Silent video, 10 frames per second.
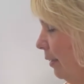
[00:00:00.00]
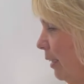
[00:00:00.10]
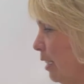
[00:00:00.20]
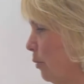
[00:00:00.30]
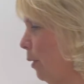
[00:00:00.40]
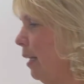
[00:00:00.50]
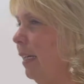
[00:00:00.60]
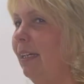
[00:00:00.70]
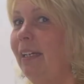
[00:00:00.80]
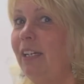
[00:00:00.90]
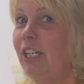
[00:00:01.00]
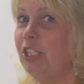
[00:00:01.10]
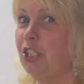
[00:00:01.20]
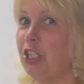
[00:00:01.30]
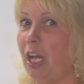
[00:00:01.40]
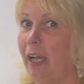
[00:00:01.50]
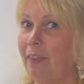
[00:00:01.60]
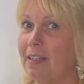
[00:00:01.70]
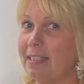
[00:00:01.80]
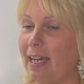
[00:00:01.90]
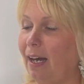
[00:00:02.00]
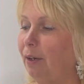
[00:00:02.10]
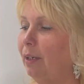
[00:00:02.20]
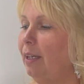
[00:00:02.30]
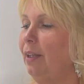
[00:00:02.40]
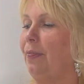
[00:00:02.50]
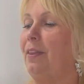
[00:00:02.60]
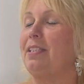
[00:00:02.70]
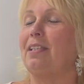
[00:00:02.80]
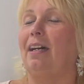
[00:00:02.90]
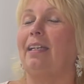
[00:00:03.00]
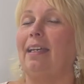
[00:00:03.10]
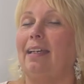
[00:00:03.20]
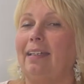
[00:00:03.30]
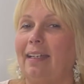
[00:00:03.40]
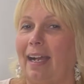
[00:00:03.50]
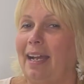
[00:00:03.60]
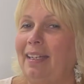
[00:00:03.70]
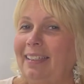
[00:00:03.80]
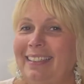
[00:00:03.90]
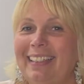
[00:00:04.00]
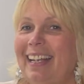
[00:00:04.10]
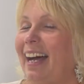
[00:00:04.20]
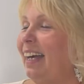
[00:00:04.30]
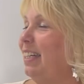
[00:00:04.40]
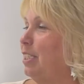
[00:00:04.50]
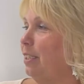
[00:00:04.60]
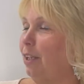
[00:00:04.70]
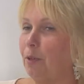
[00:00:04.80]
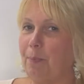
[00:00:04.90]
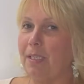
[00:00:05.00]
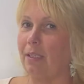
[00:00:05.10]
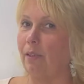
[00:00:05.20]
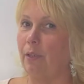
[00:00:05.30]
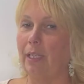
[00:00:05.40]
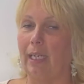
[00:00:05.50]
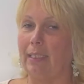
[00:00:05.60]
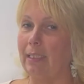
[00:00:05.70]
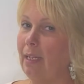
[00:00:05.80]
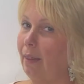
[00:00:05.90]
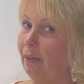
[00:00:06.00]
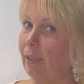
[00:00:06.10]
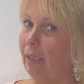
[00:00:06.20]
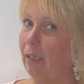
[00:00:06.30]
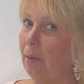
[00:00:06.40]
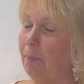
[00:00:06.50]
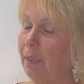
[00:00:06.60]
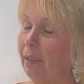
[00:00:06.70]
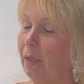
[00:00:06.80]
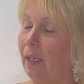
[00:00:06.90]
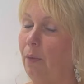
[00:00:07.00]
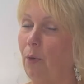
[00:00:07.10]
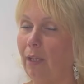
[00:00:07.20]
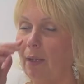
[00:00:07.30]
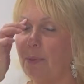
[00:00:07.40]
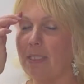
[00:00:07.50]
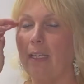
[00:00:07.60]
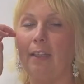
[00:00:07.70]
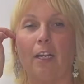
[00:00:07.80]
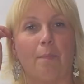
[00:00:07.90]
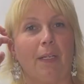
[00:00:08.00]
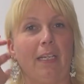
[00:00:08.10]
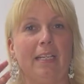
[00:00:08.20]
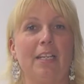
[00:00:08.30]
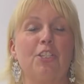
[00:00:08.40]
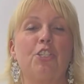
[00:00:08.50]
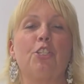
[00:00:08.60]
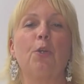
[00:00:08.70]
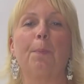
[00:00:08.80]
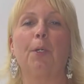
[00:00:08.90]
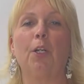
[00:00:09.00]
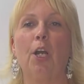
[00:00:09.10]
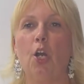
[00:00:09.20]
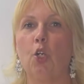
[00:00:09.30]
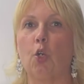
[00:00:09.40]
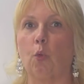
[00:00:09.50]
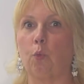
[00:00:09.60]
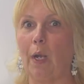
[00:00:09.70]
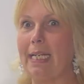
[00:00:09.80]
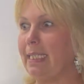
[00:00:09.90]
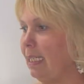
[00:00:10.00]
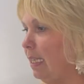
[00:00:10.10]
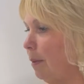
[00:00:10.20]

You guys ready? Check this out. This, again, it's another piece of clothing, and I did not look it up while I was in there, but it is super crazy.